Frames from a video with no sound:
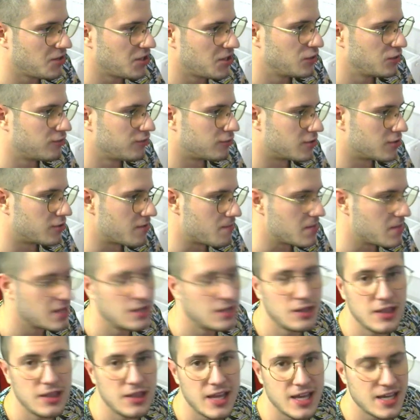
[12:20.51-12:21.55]
good for the
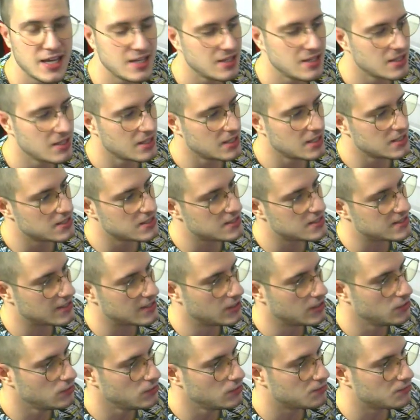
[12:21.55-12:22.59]
middle lane.
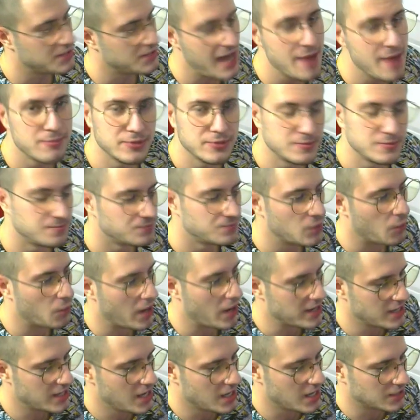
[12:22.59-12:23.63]
So, yep,
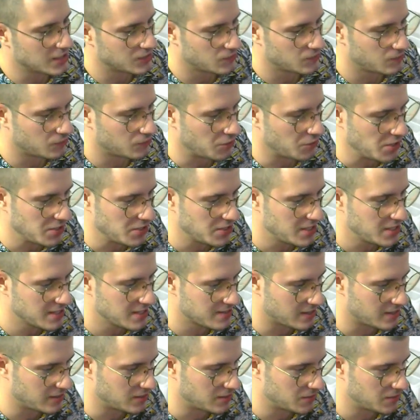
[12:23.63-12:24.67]
why not? Really
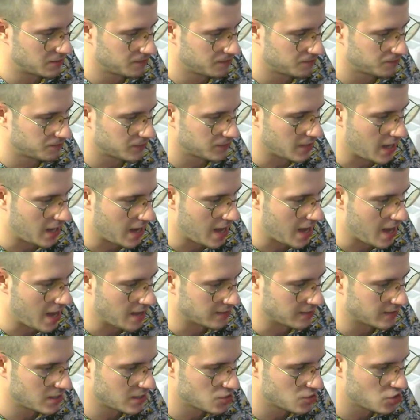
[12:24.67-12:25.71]
decent.
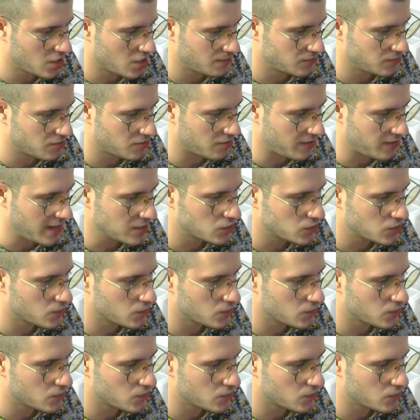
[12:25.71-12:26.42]
And let's jump to the next